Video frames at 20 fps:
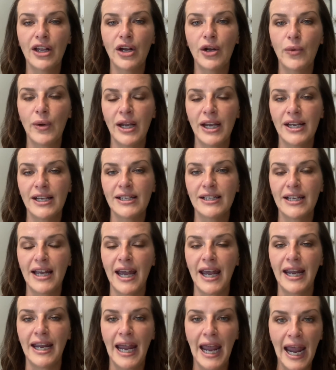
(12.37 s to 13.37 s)
is
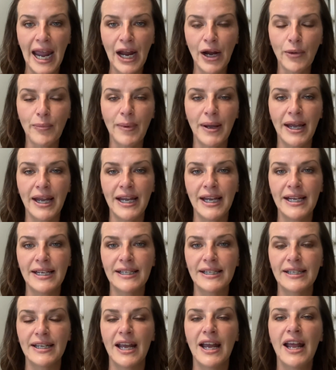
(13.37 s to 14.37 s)
a hair
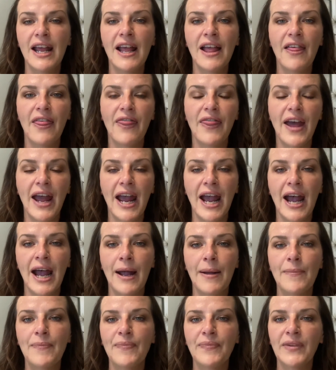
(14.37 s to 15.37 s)
piece that
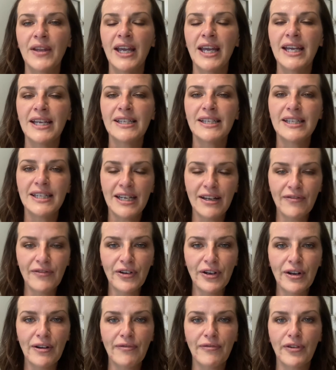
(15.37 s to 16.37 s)
is
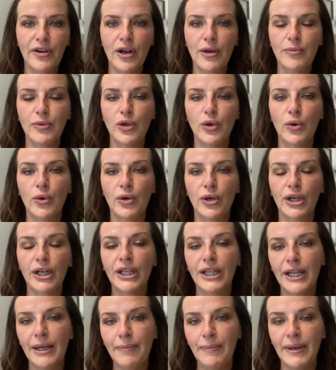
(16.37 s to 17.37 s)
different from your
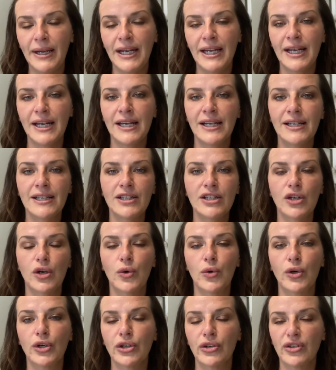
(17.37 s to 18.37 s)
clip-ins
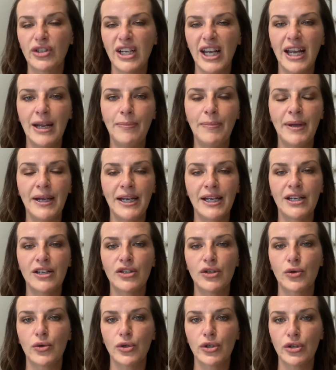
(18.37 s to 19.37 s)
or your tape-ins
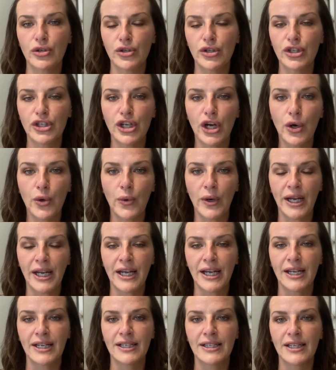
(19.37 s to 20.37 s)
or your
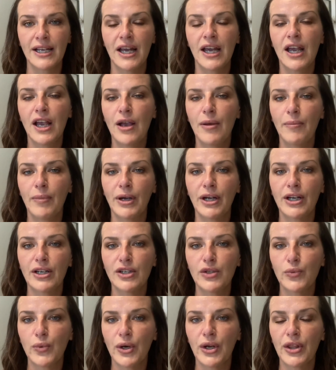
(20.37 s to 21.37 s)
sew-ins,
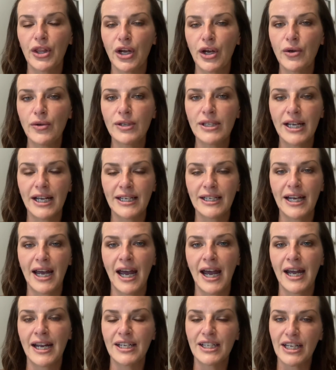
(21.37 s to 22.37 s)
because where those
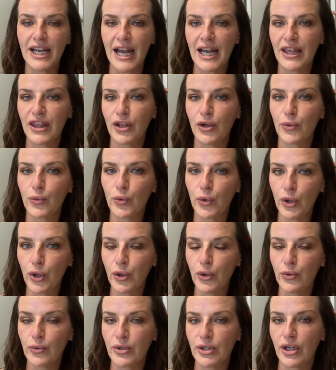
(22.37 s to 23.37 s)
attach at the
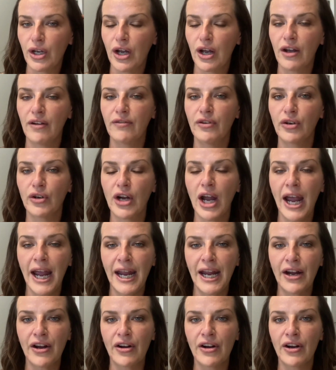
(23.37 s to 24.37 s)
root of your
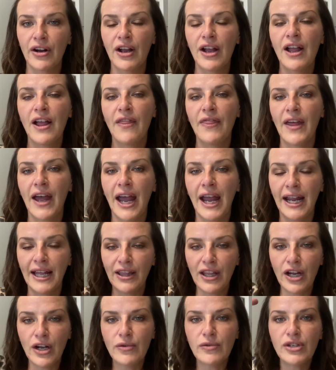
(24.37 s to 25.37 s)
hair, the
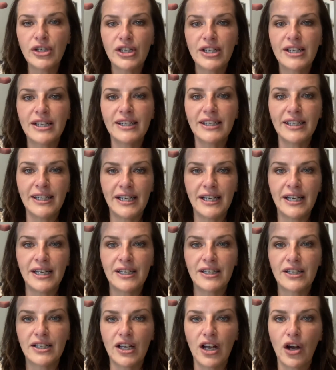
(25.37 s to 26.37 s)
halo just
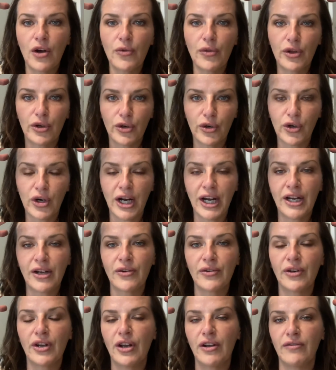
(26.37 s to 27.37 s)
sits on the
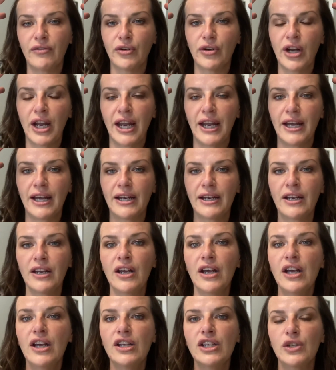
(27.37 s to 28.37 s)
crown of your head.
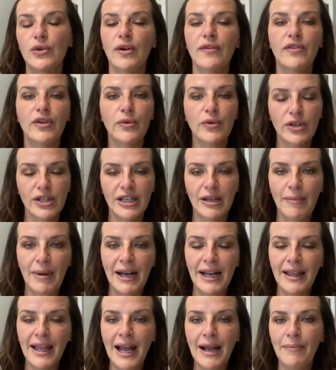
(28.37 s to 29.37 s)
So if you are somebody
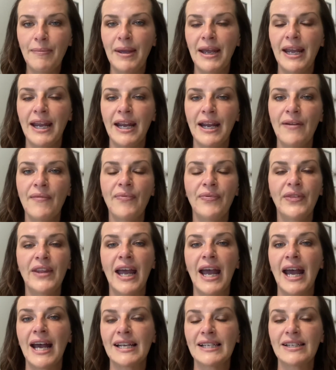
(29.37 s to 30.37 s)
like me that
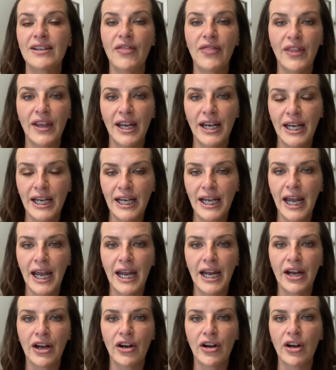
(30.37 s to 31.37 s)
has thinning
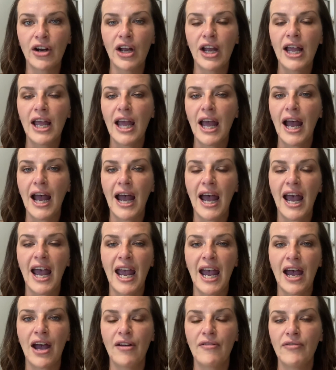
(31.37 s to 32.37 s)
hair, I
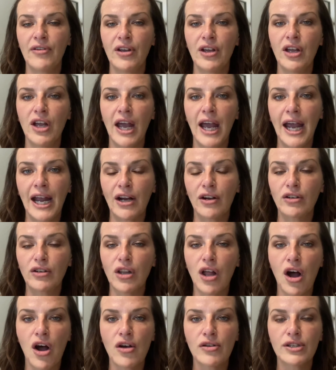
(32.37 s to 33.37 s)
have hair
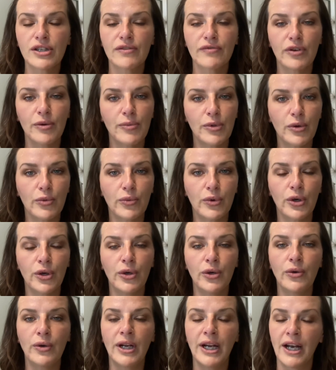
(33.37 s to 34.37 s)
loss from the
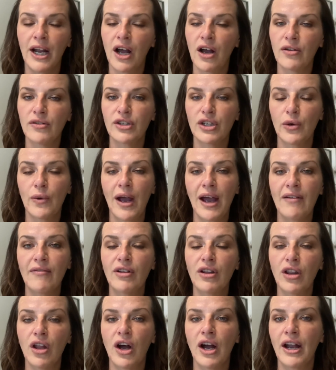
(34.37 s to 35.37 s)
root, and I also have a
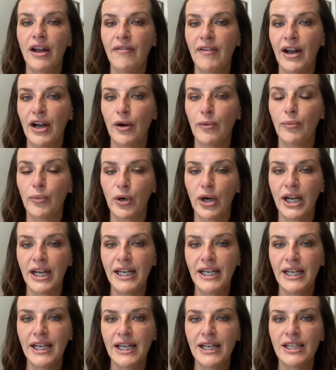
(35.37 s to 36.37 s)
lot of hair
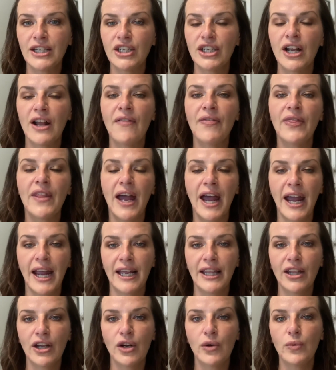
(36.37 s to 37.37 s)
breakage, the
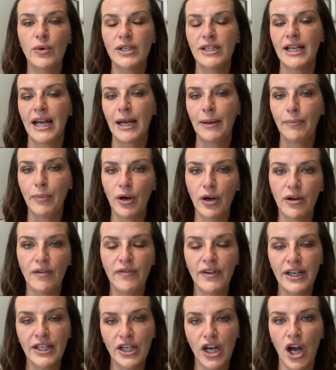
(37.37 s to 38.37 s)
halo was a
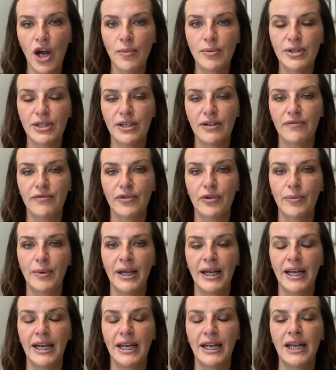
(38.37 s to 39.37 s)
perfect option for
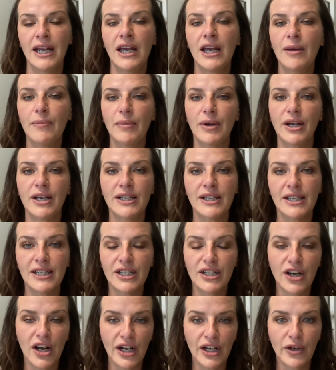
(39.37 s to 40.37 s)
me because it's
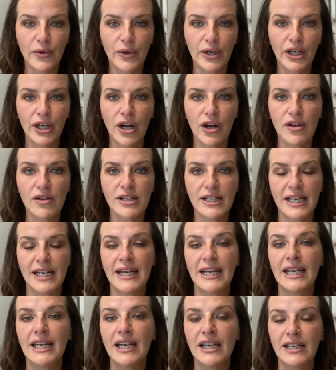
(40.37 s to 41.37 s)
not going to cause
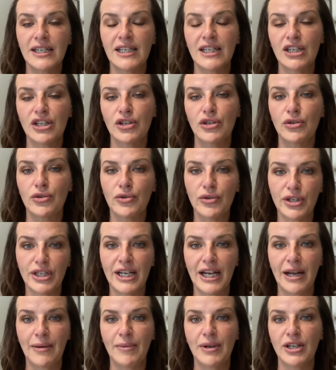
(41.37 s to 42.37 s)
any additional
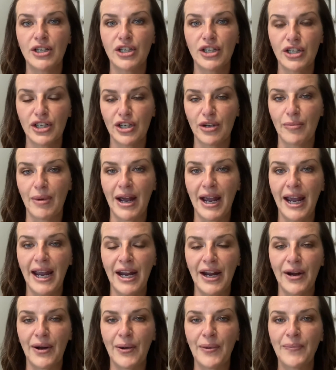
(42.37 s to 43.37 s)
damage to my
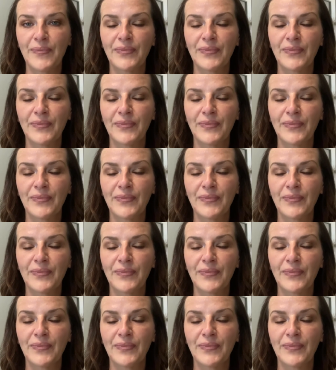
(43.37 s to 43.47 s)
hair.